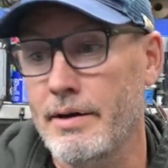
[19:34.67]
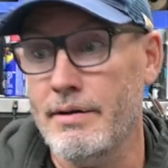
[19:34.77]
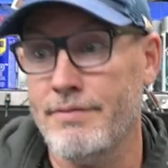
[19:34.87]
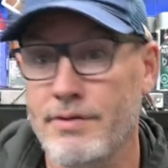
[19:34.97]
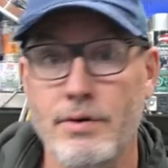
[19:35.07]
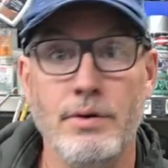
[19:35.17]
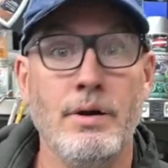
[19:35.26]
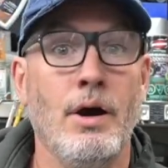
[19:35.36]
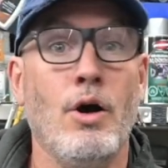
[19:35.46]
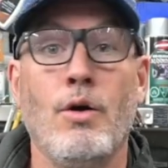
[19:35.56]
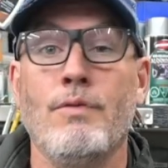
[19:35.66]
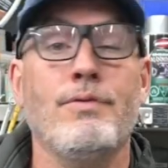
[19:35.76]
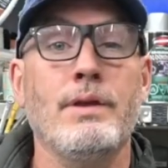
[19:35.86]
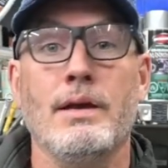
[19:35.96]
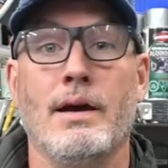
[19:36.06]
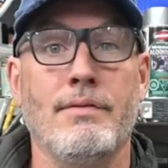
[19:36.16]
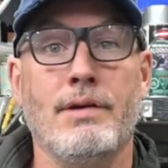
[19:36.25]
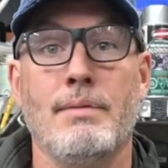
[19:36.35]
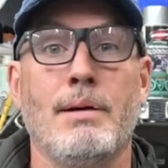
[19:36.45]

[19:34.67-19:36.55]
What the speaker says: And if so, hopefully I've come